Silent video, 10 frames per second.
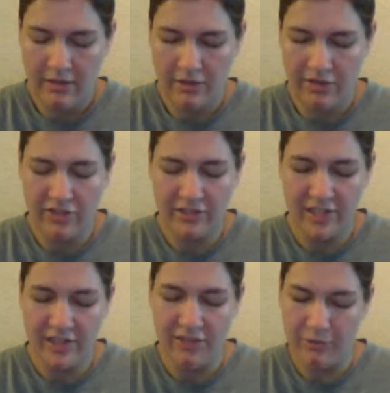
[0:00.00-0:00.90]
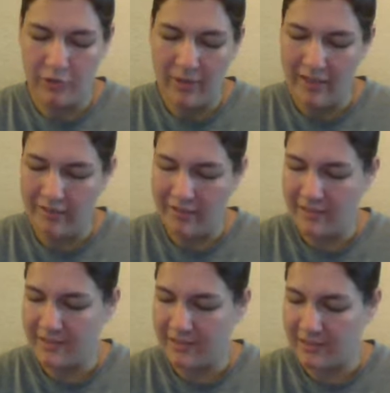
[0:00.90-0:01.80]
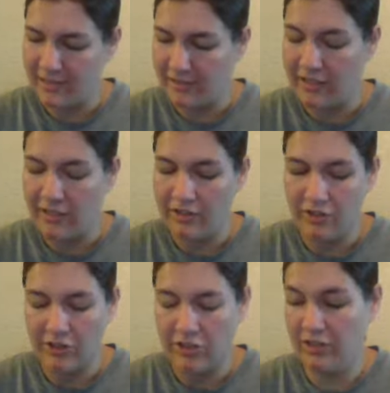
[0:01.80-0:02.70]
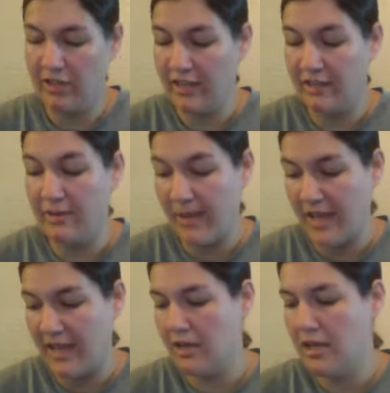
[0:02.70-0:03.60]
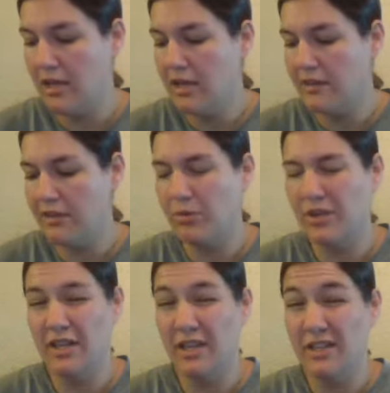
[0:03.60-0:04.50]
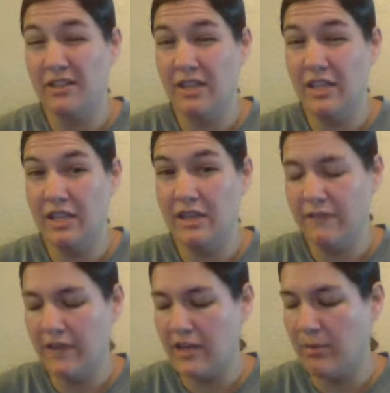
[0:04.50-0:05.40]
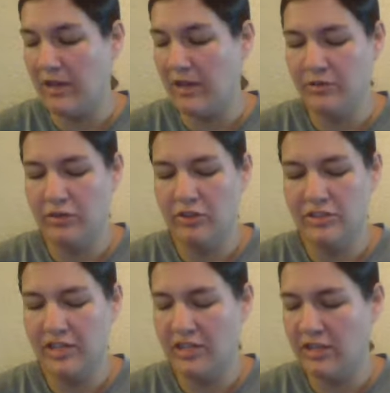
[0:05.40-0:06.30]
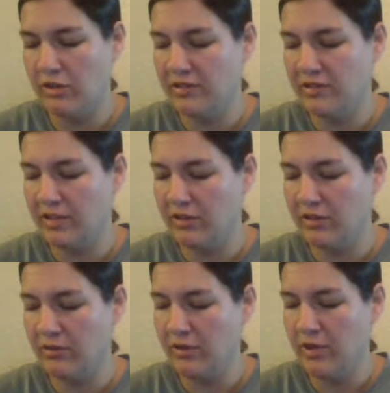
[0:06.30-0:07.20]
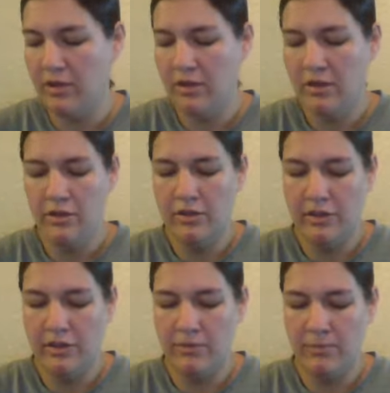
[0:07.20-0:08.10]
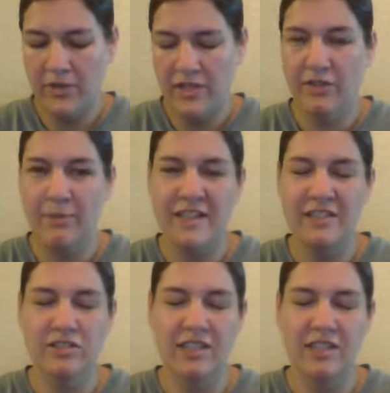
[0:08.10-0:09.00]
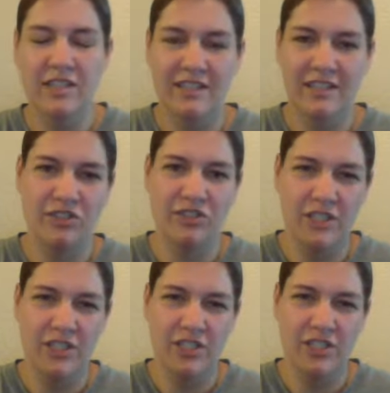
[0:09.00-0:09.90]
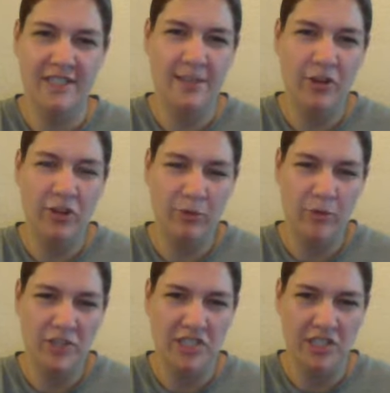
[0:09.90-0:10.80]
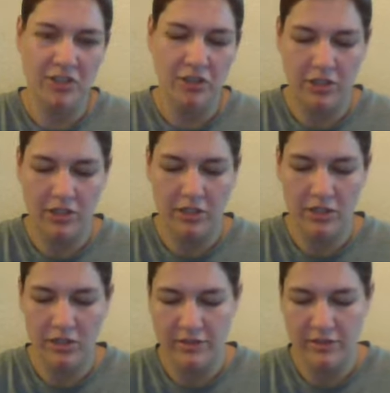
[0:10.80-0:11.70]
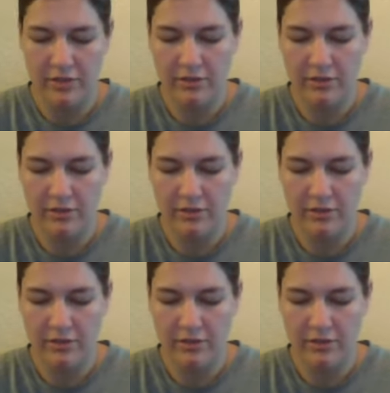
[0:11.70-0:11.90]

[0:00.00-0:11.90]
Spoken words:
Dark Side in the real palette is slightly darker looking in the pan than the one in the fake palette. So it looks like, you know, it's like, oh, you know, it basically looks like it's like just one, it's the same color but one shade darker. So.